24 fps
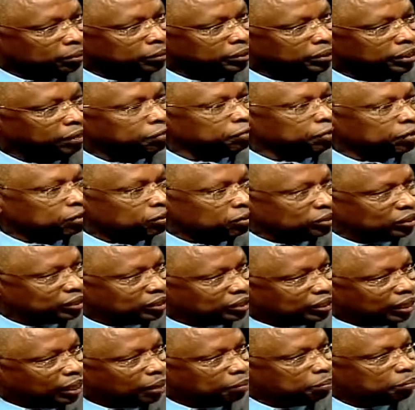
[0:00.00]
difficult
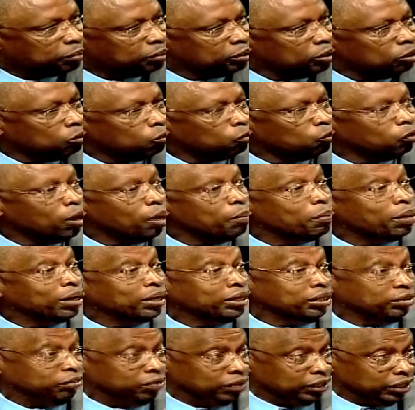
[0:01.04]
step, whereby
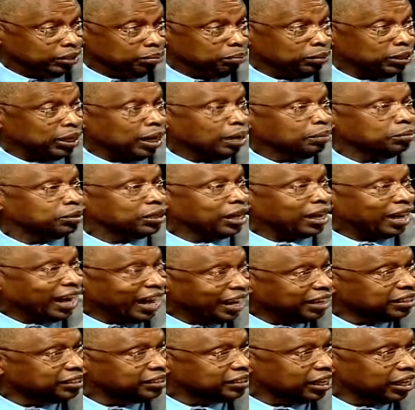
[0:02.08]
even it becomes a
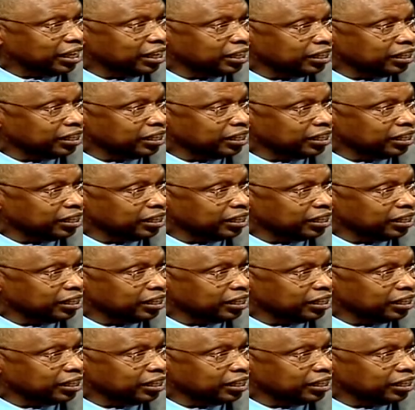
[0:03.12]
cancer.